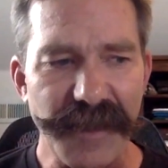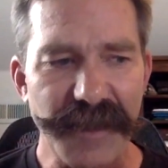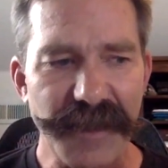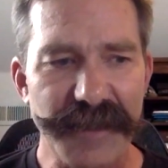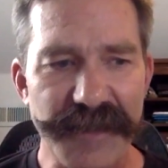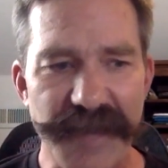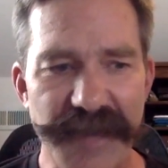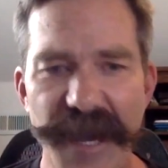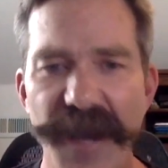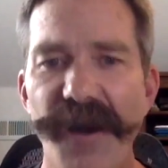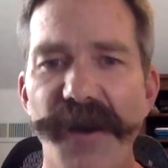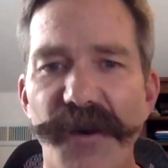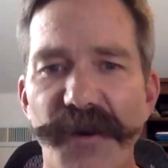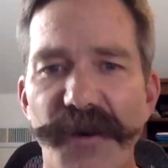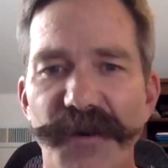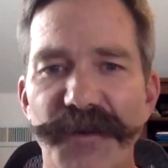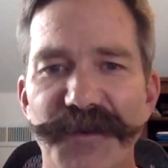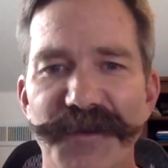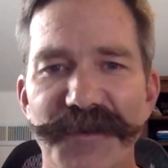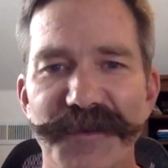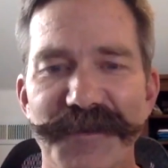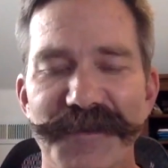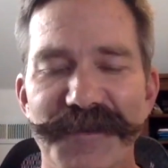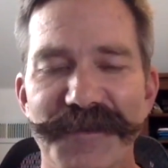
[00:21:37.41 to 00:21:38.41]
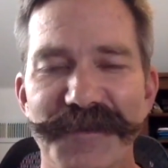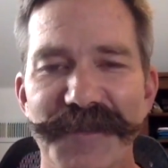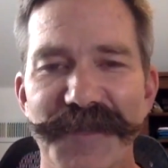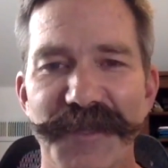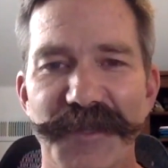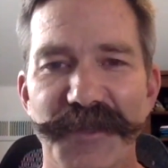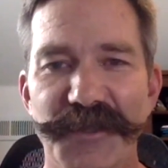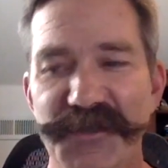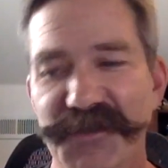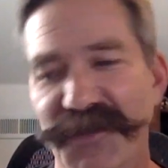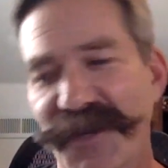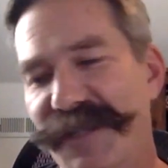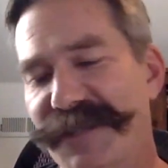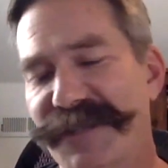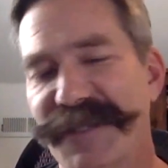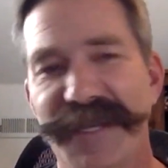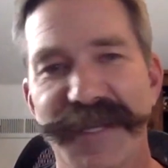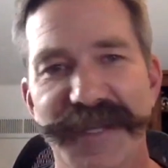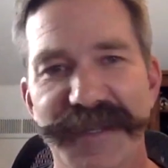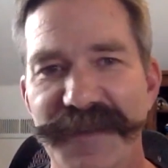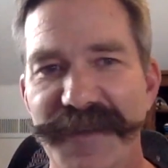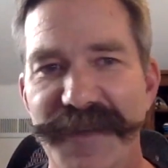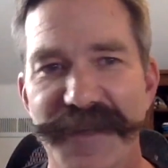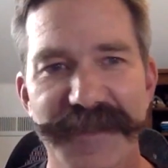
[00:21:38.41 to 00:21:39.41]
And now, you know, try
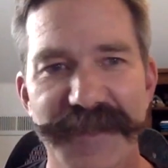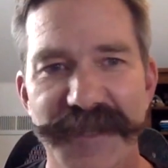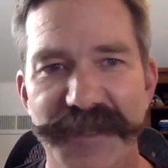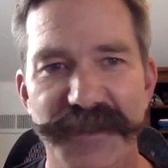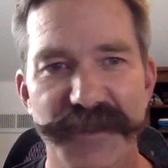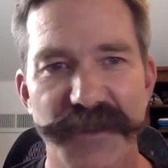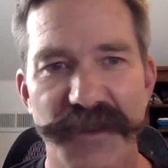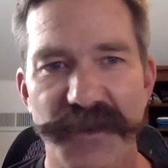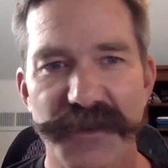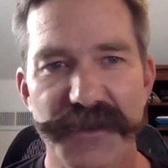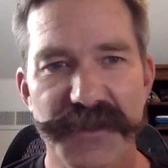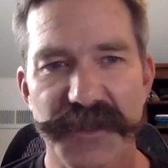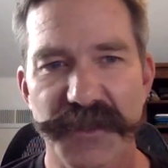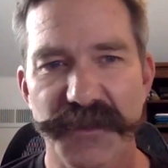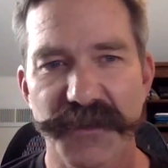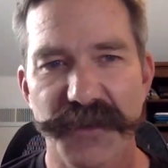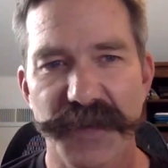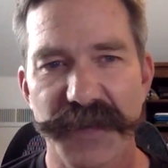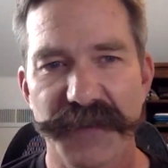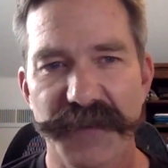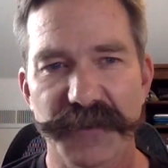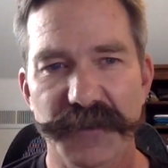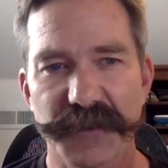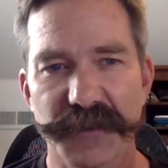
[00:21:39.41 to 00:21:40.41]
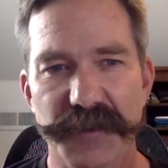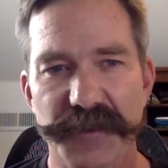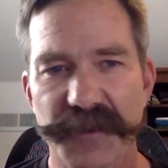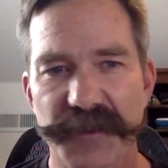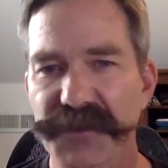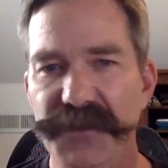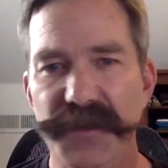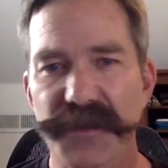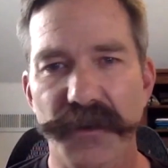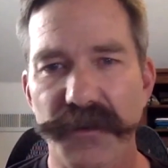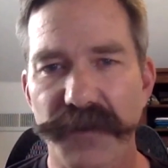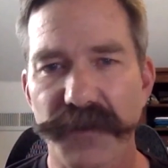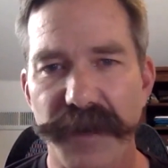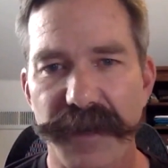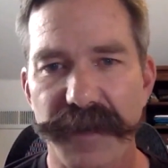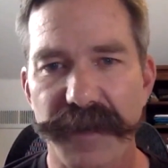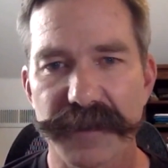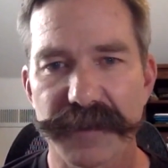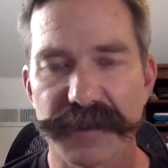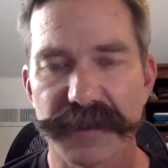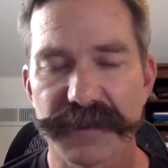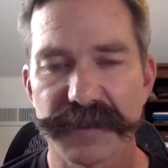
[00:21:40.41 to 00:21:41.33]
taking that technology away from them. There's no way.